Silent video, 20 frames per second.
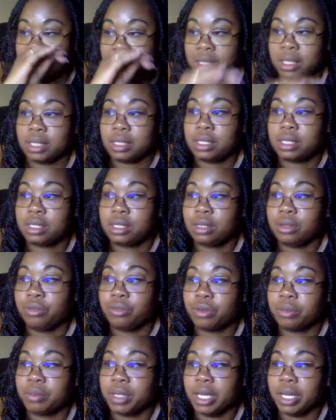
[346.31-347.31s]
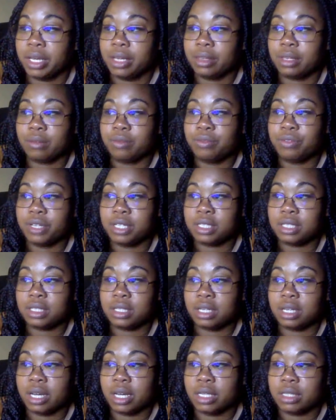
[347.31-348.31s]
let's see, from the 8th. I'm fixing
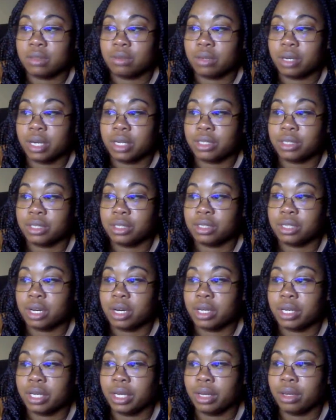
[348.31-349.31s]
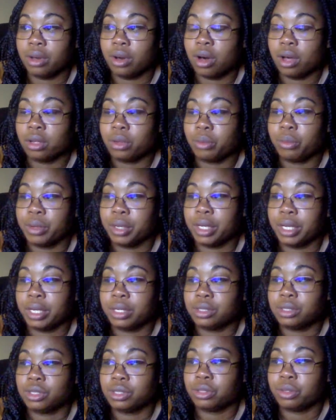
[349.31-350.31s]
it as we're actually talking, all the way
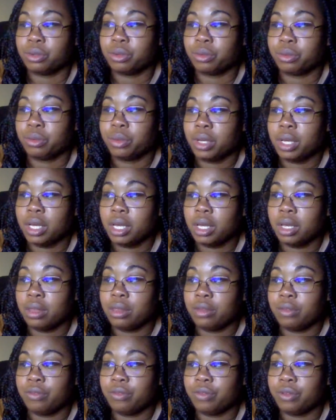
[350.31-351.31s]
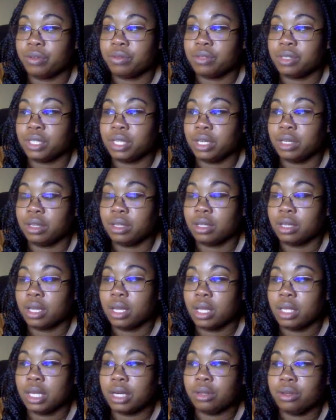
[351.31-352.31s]
until the 15th.
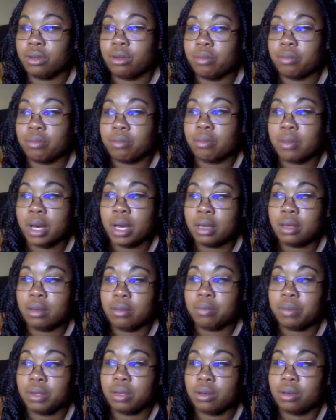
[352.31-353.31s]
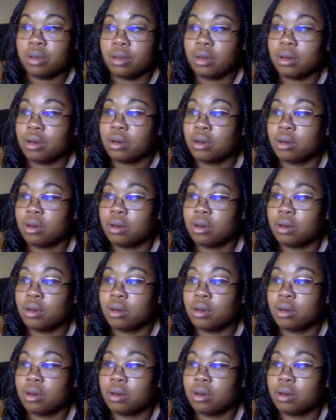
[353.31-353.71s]
Now you might be